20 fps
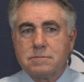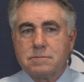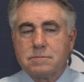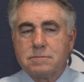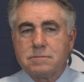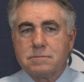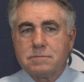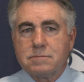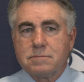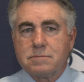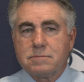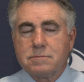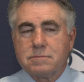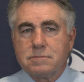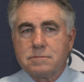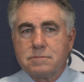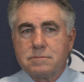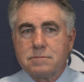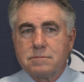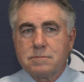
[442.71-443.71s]
had a
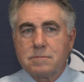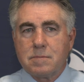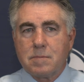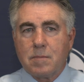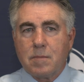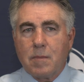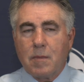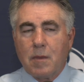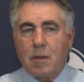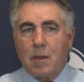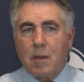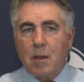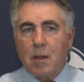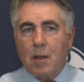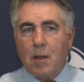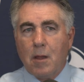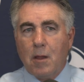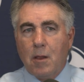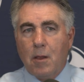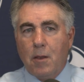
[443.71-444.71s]
dramatic uh,
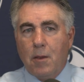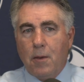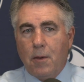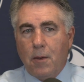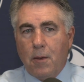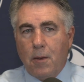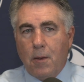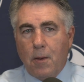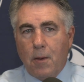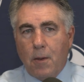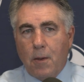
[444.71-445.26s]
improvement in that area.